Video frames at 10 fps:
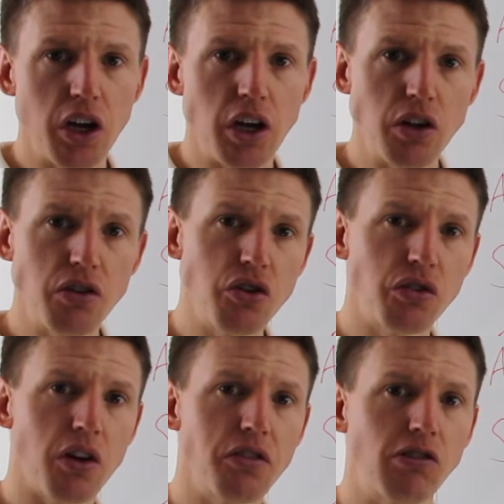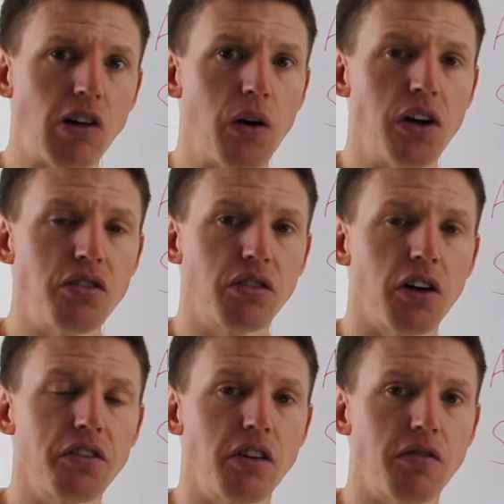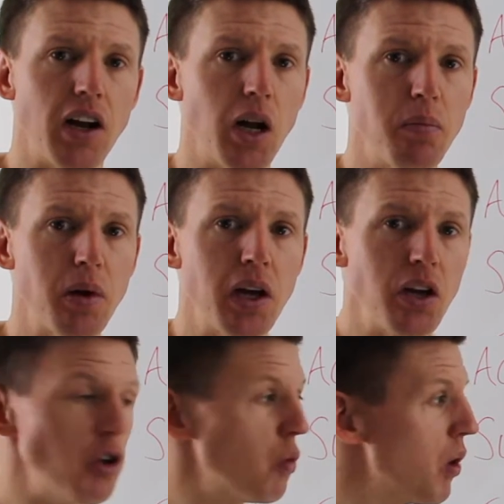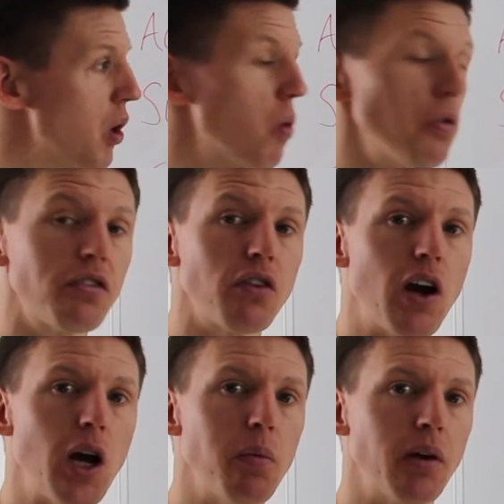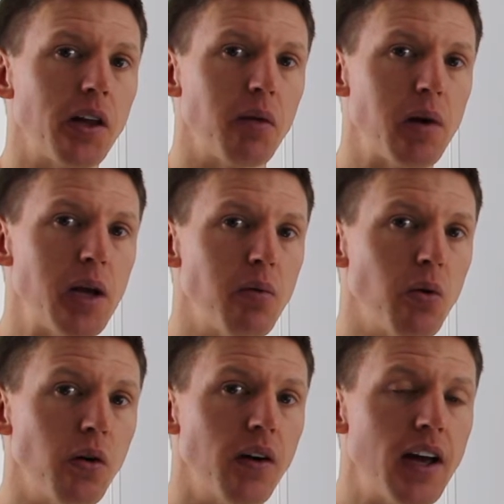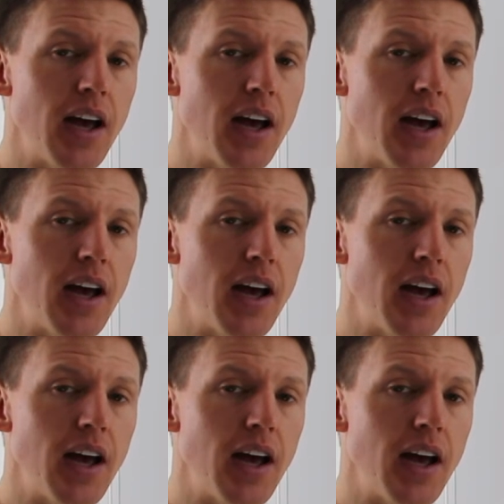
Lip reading: as you start to grow and as you start to develop, you will want to start helping other people.